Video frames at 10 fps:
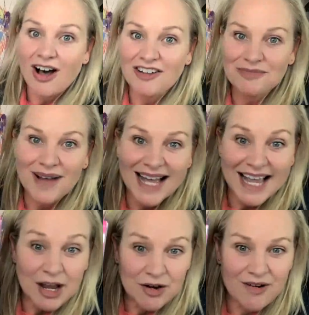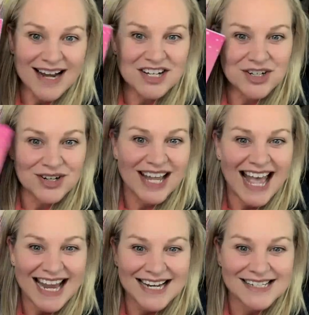of my Gratitude
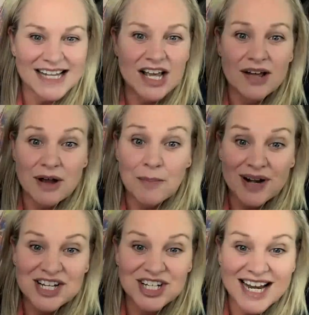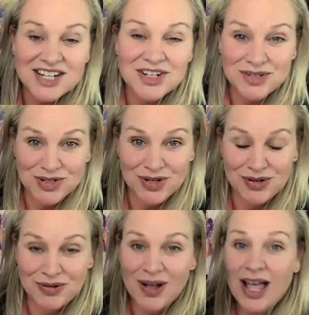Gains Appreciation
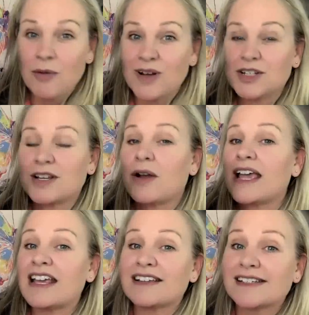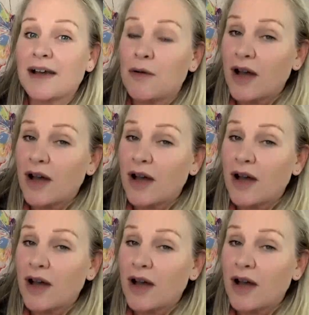Journal, which is